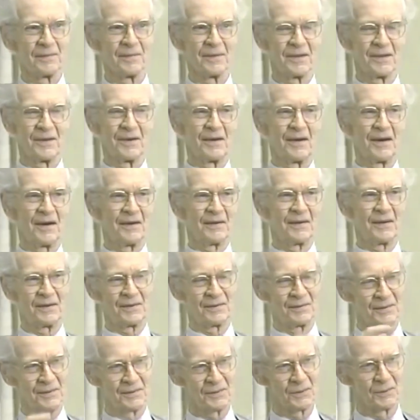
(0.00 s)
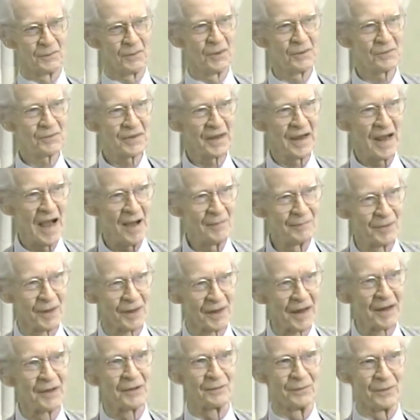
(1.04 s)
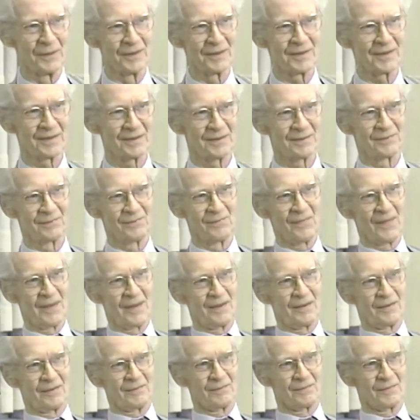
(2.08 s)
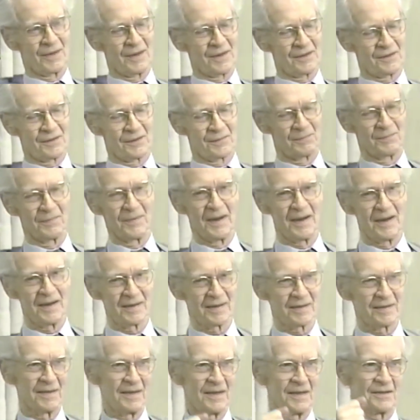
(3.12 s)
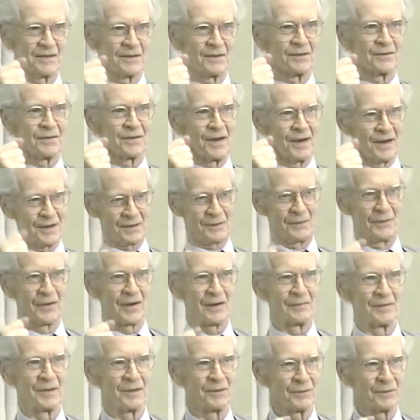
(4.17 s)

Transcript: but you, you won't say I'm delinquent. But by God, you're not going to be